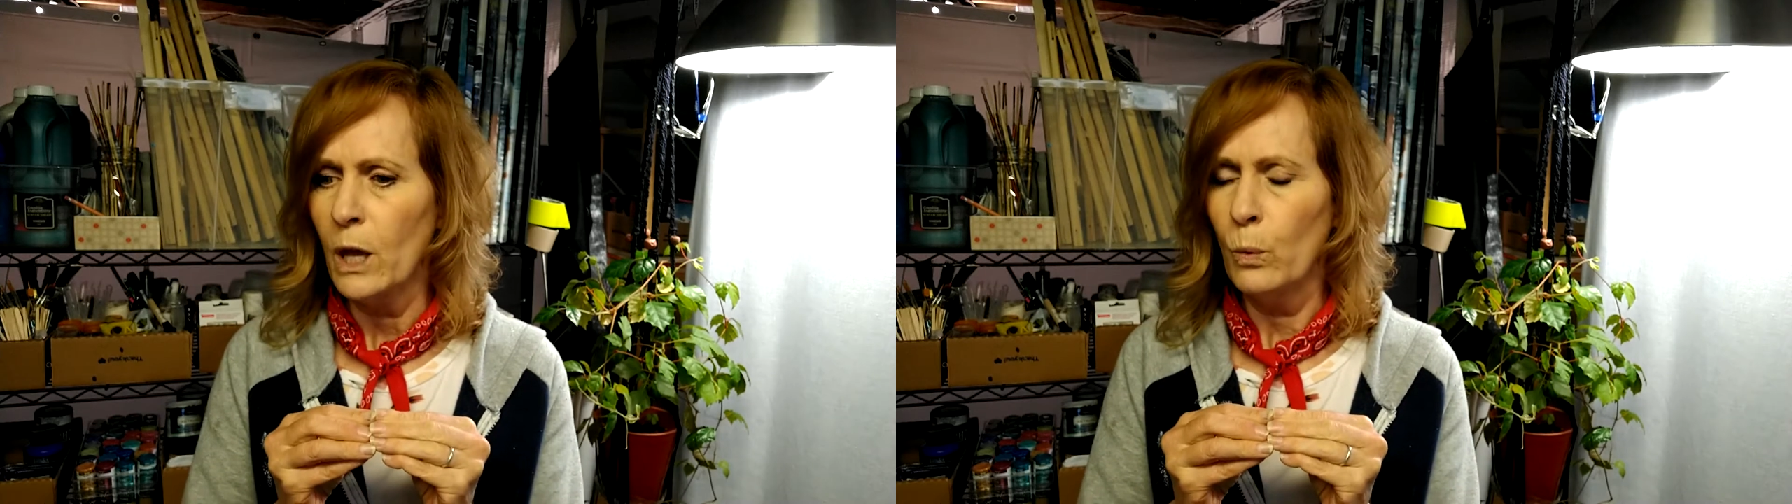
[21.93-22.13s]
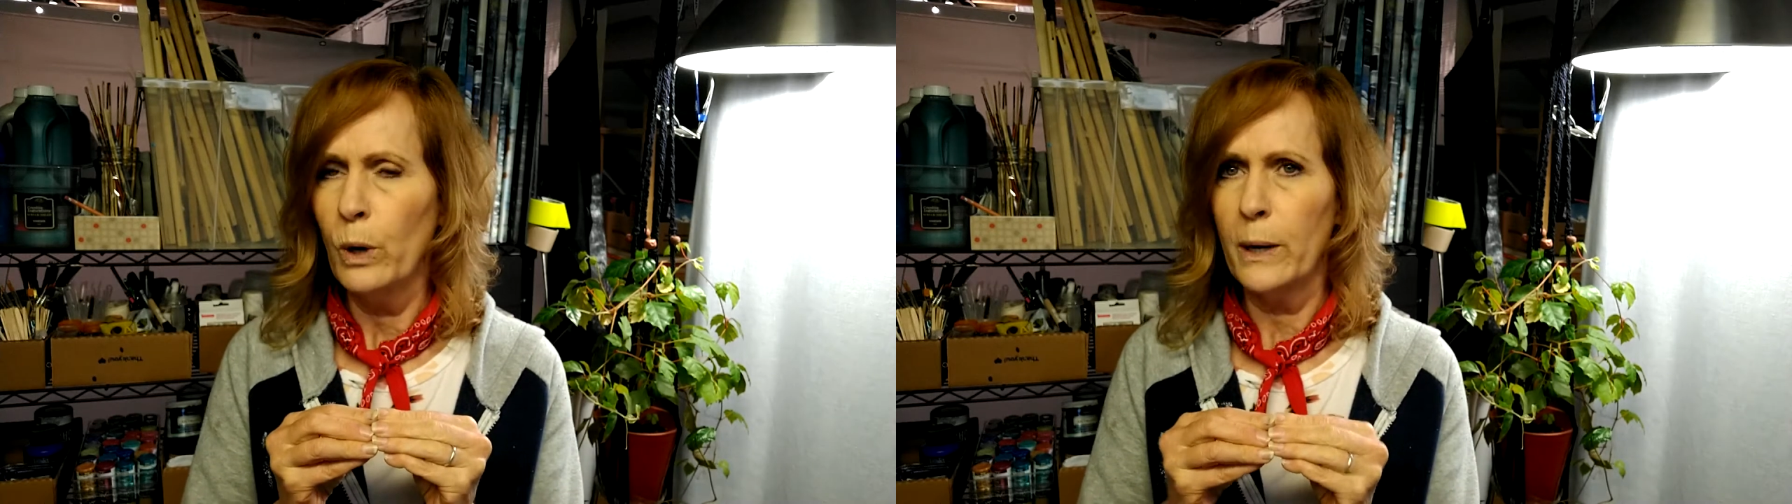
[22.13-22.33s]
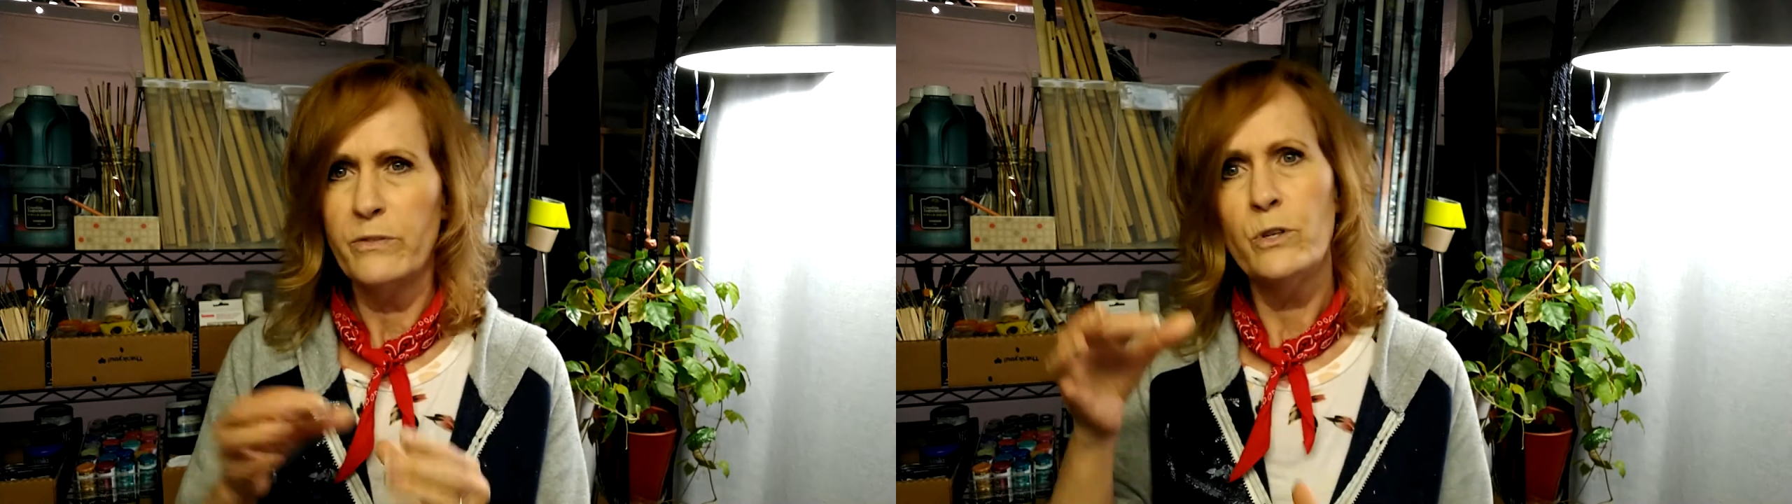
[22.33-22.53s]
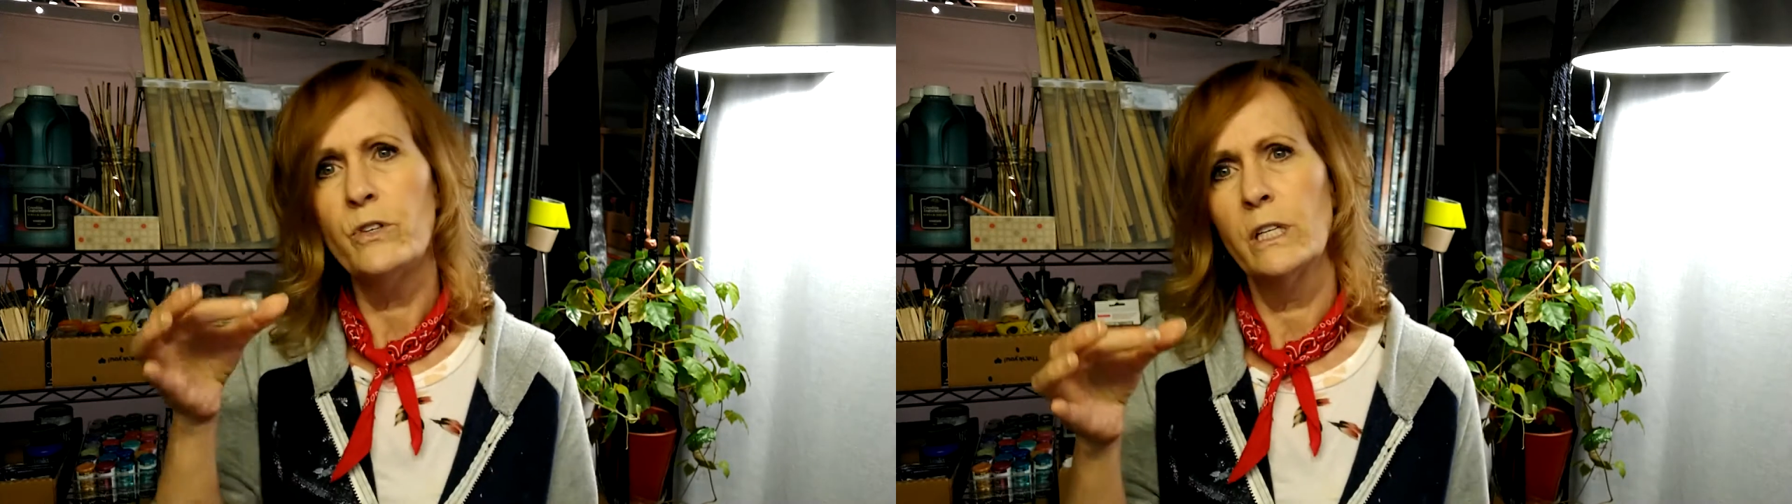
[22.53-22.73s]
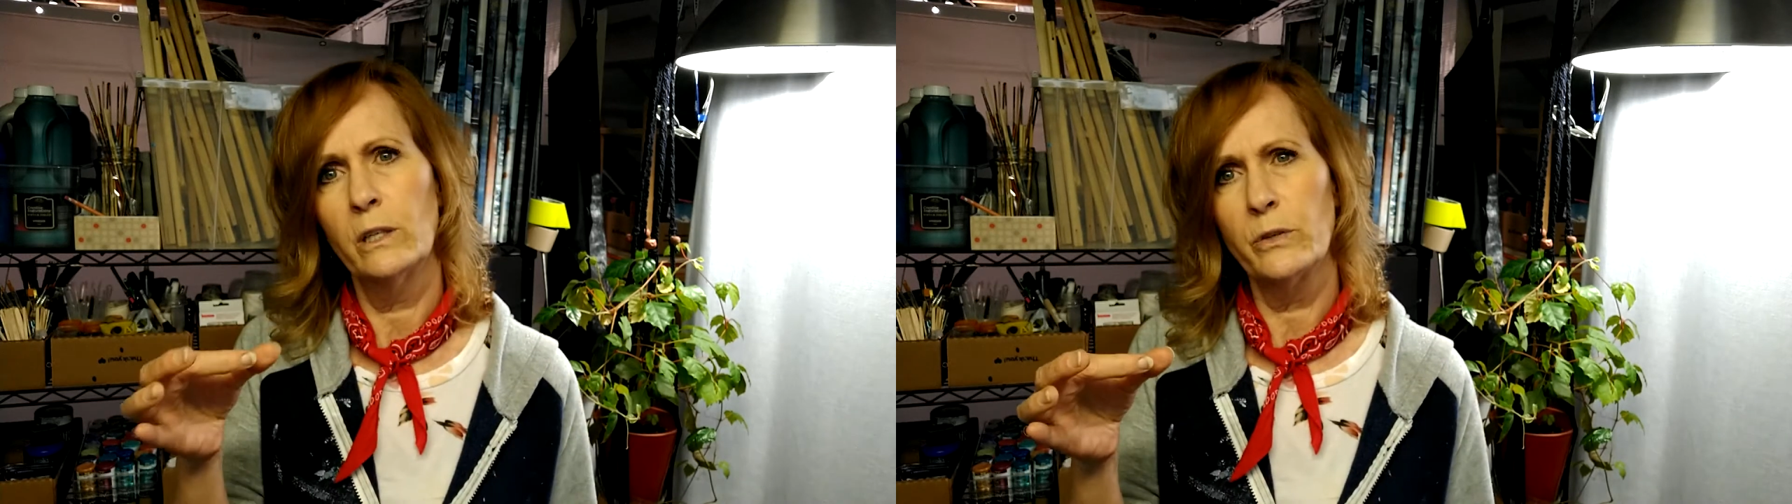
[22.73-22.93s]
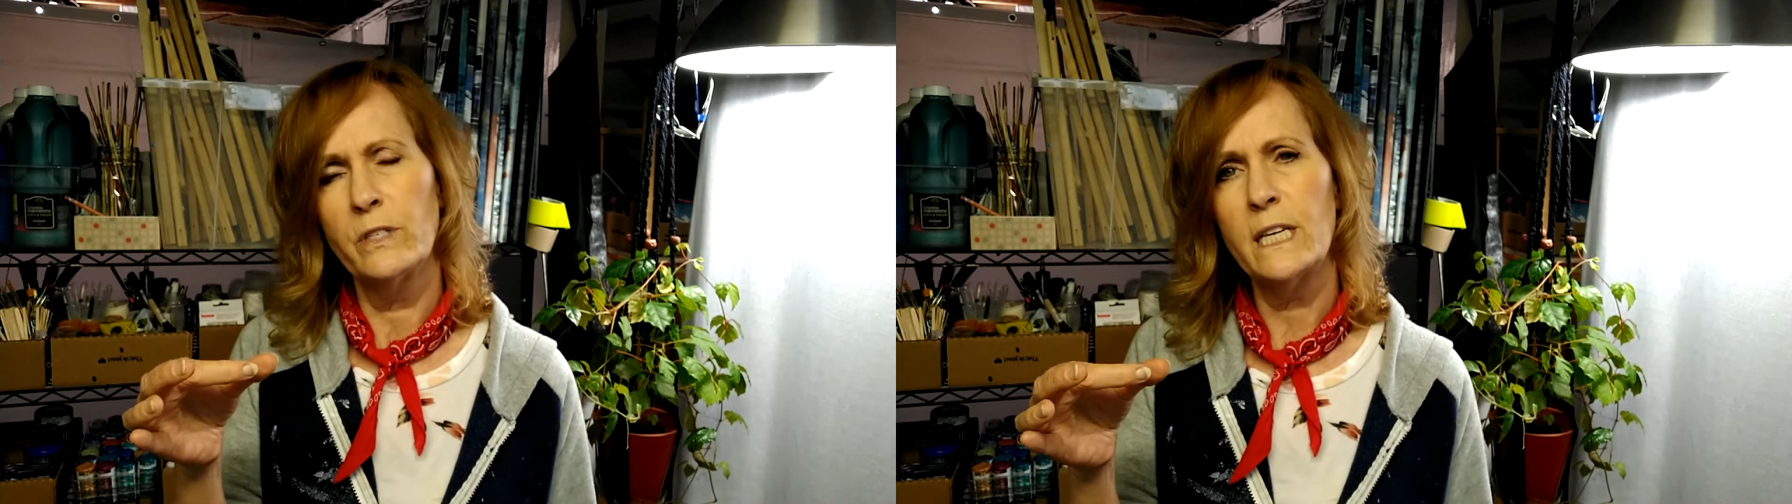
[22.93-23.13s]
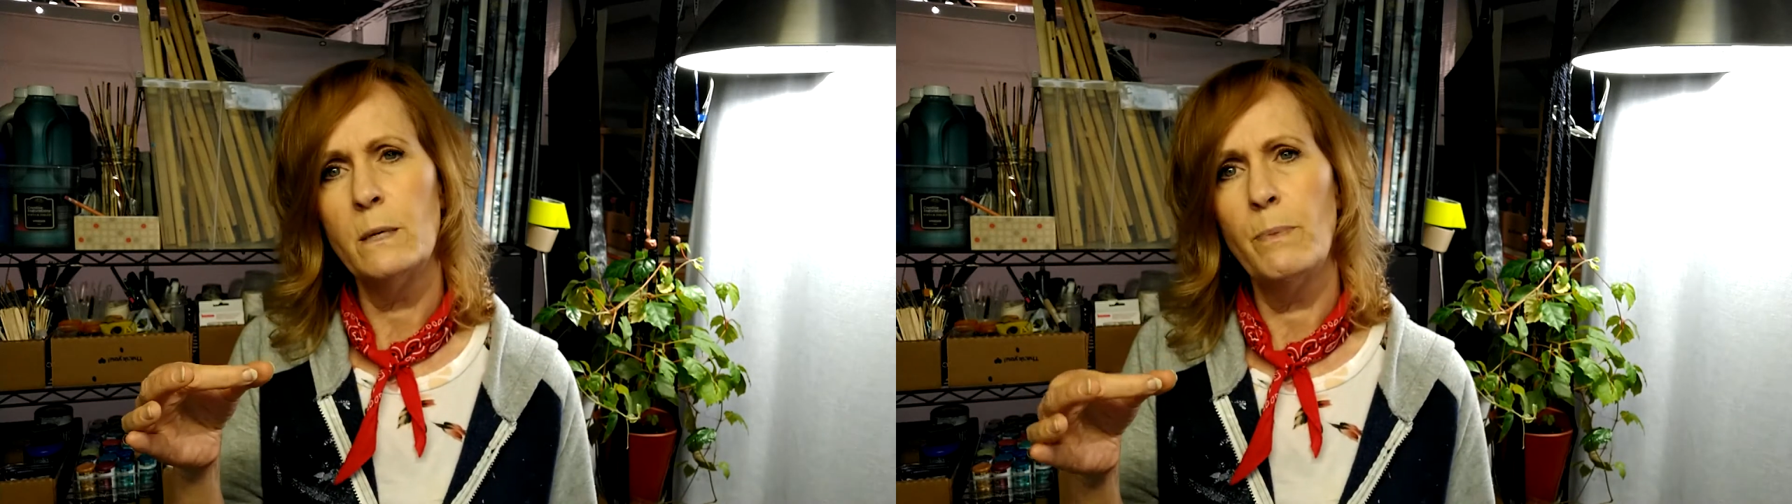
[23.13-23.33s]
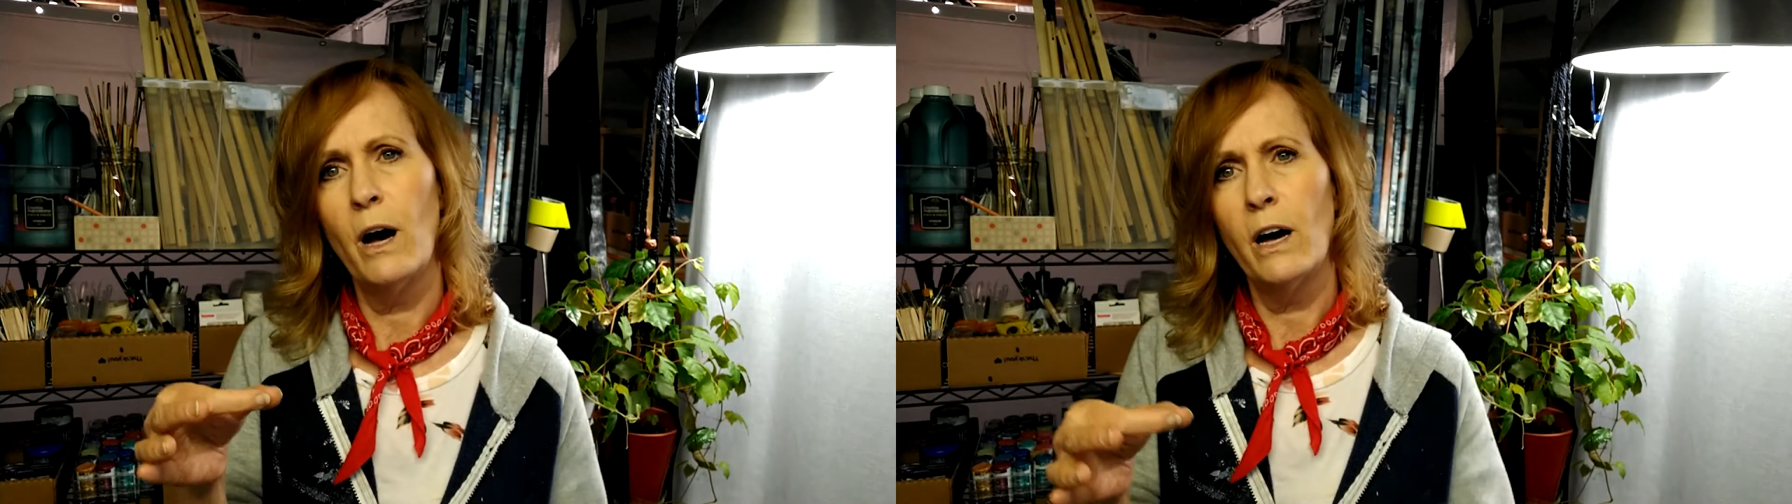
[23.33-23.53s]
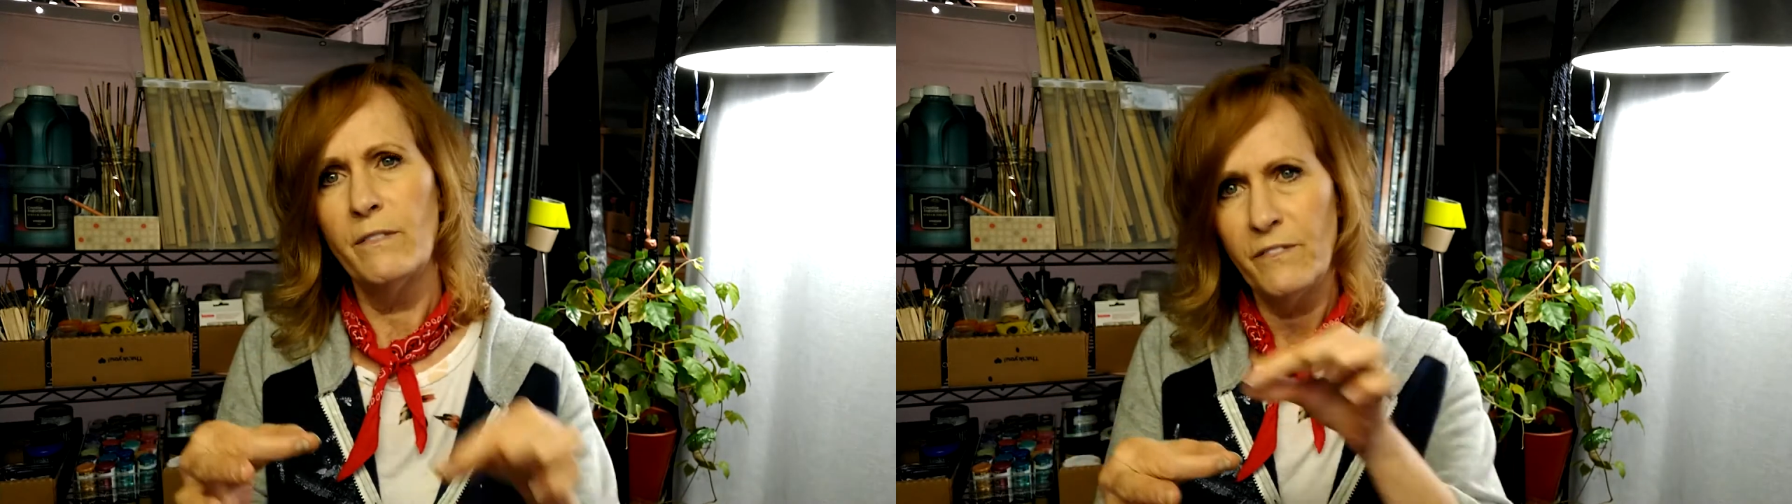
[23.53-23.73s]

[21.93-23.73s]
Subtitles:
where I was using a little seed pod,